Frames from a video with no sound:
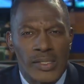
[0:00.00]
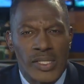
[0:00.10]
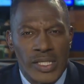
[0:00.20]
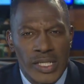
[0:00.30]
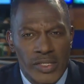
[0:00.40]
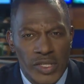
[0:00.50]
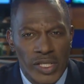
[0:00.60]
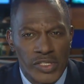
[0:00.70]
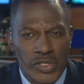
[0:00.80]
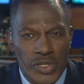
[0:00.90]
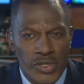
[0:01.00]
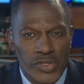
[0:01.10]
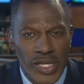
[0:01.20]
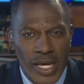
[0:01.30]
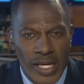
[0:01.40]
The city
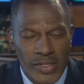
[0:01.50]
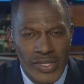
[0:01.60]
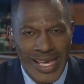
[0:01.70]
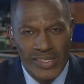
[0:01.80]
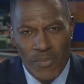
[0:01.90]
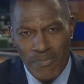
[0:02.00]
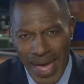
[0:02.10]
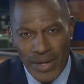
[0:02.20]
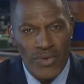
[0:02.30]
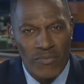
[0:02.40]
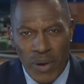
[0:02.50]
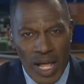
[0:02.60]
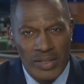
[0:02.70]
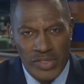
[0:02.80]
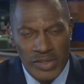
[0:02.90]
solicitor says, as a matter of
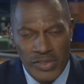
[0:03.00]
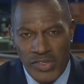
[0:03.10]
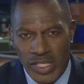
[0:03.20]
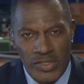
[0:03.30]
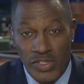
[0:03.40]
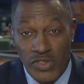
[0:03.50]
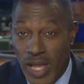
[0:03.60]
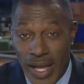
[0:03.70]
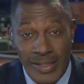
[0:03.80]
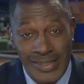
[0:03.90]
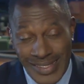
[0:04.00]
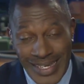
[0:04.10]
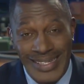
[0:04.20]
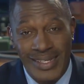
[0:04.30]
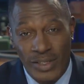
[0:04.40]
policy, the city does not
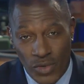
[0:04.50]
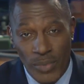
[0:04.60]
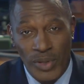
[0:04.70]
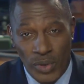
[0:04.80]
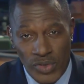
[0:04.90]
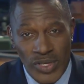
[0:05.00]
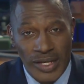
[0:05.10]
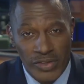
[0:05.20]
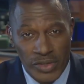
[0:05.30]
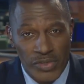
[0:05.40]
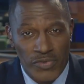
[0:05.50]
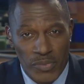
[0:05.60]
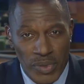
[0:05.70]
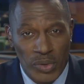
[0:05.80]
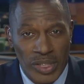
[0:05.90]
seek criminal sanctions
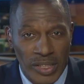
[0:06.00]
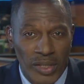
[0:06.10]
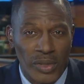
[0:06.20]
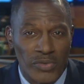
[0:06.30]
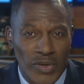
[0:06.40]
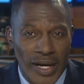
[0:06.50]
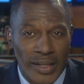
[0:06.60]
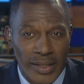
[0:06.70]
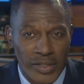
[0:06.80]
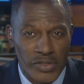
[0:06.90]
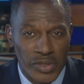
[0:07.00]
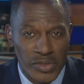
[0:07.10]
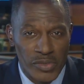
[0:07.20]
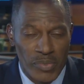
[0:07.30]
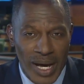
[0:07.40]
for building code
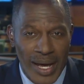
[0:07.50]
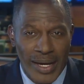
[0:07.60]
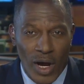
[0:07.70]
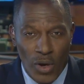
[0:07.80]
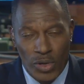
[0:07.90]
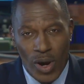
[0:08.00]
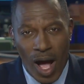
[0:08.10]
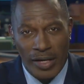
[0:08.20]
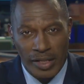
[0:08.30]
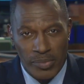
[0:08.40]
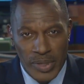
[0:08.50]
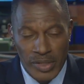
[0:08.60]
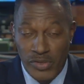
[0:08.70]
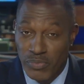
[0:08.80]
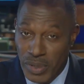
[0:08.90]
violations by owner
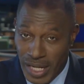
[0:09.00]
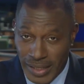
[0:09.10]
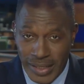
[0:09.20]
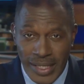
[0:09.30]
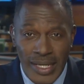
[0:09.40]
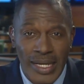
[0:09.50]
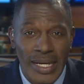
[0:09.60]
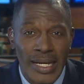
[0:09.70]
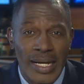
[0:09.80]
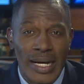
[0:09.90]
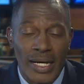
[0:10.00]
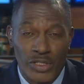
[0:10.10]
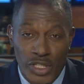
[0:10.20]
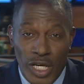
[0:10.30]
occupants, but a